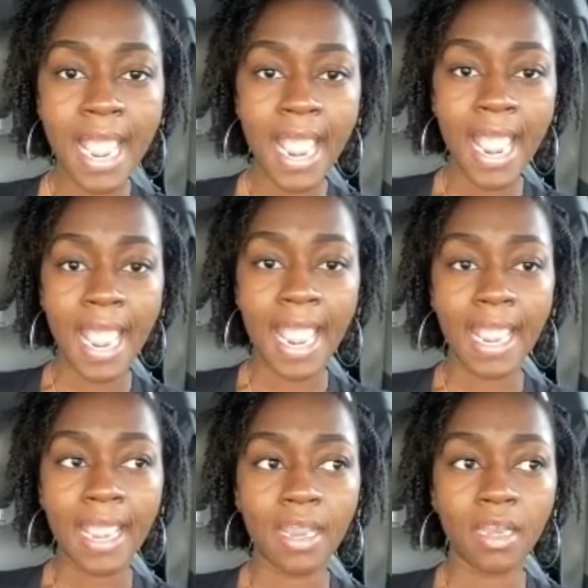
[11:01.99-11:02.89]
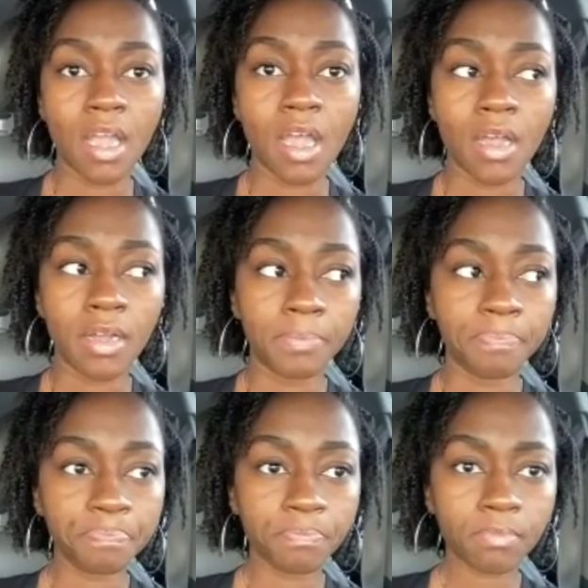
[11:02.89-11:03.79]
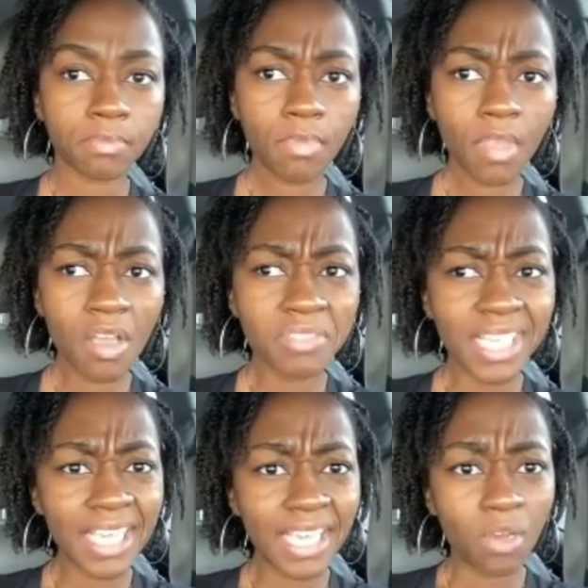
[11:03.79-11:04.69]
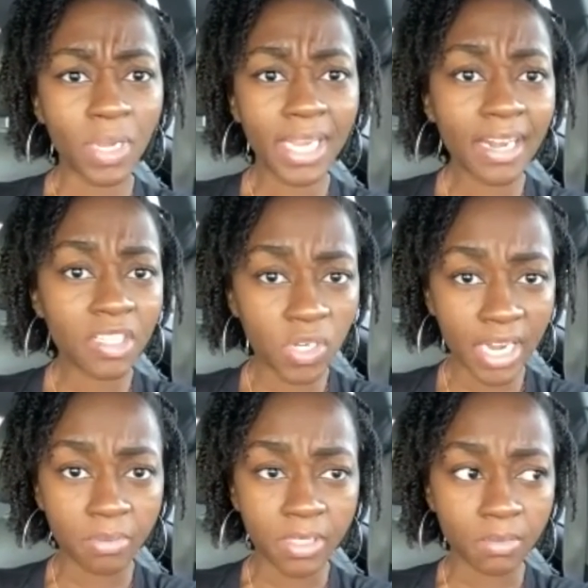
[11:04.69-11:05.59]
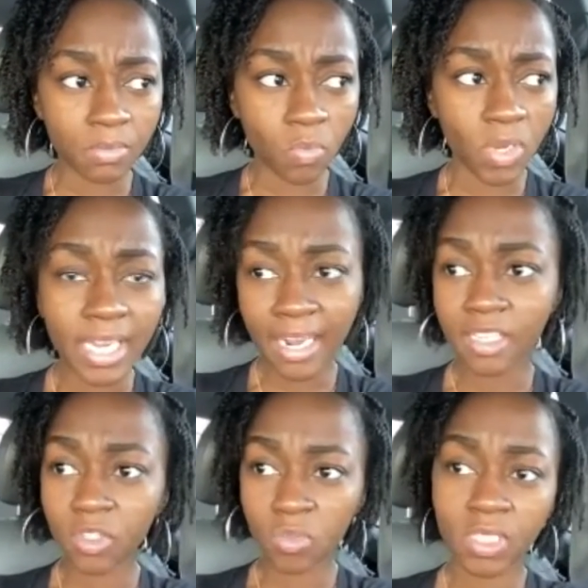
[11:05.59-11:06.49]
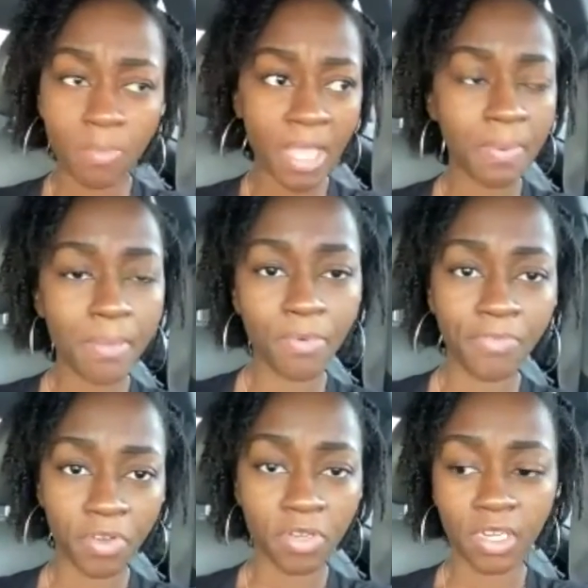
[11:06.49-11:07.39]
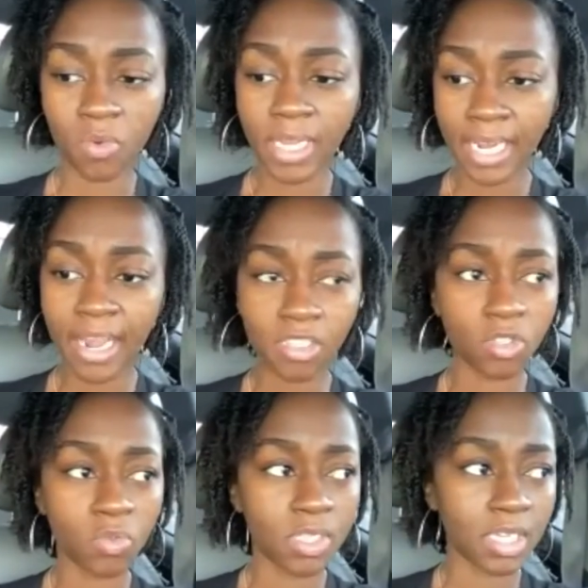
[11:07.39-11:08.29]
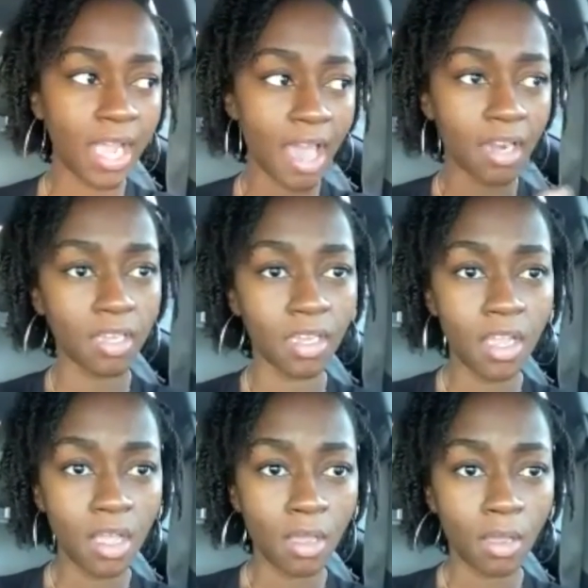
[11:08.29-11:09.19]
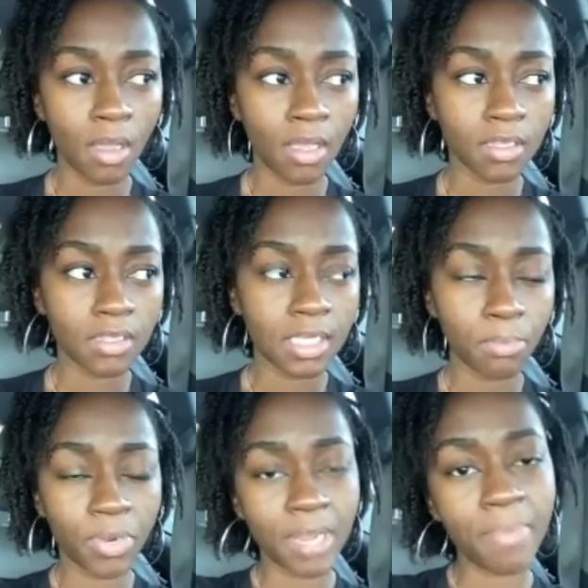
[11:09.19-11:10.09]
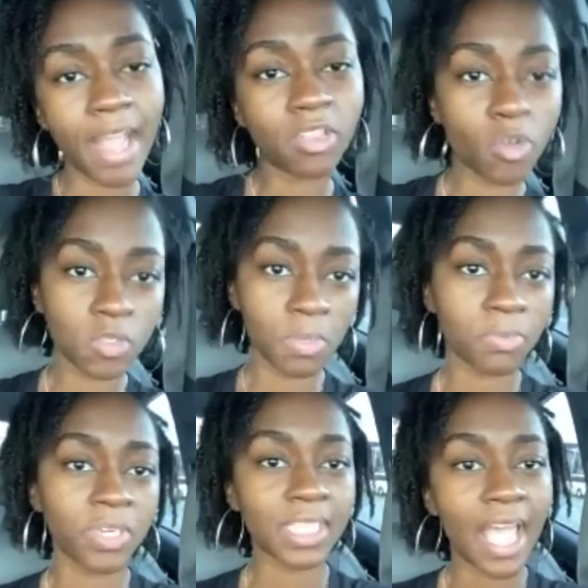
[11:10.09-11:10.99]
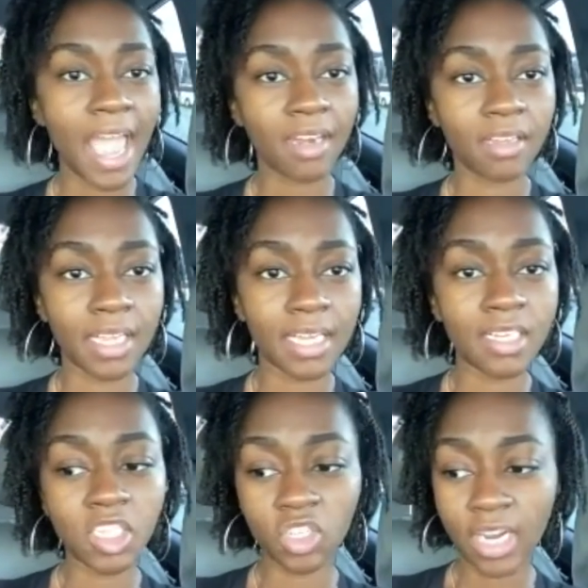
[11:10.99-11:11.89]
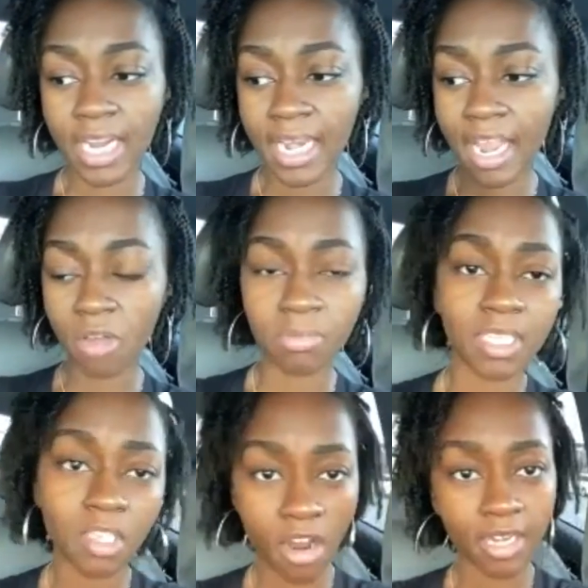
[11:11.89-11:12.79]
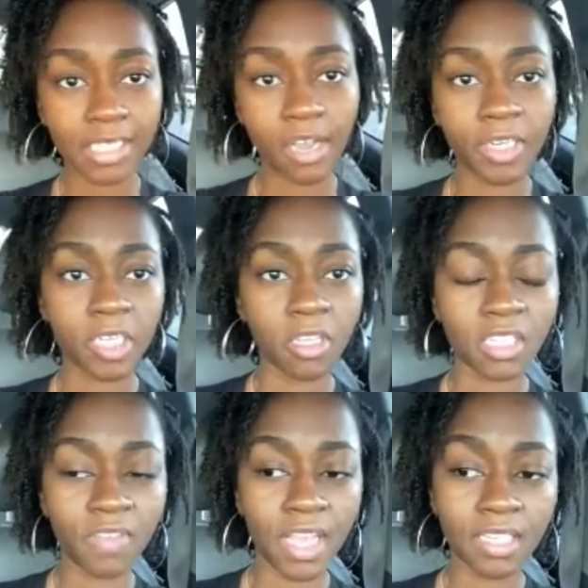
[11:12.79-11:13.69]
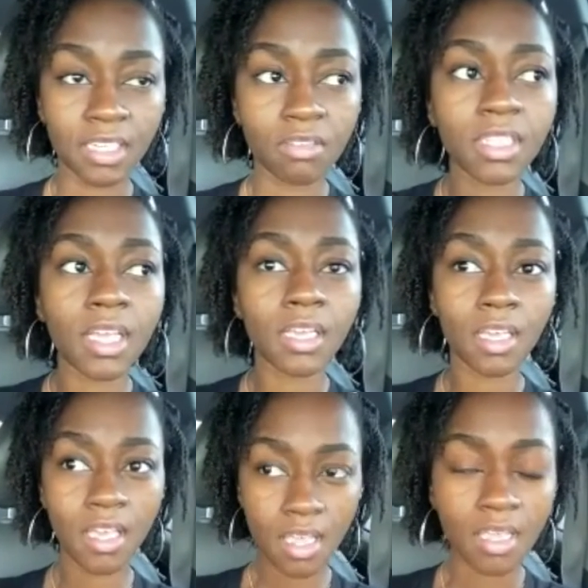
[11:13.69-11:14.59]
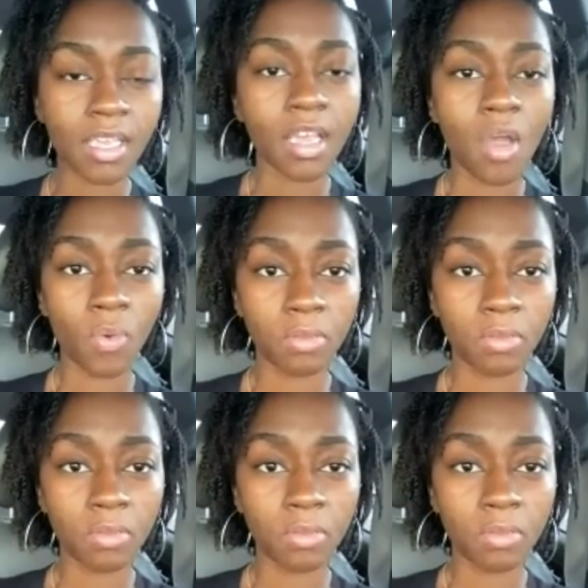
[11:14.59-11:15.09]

and I was like, yeah, what can I do to help them? What can I do to make people feel good? What can I do to kind of to bring back those memories I had in Detroit and help these artists out here in Las Vegas? And I was like, yeah, I want to be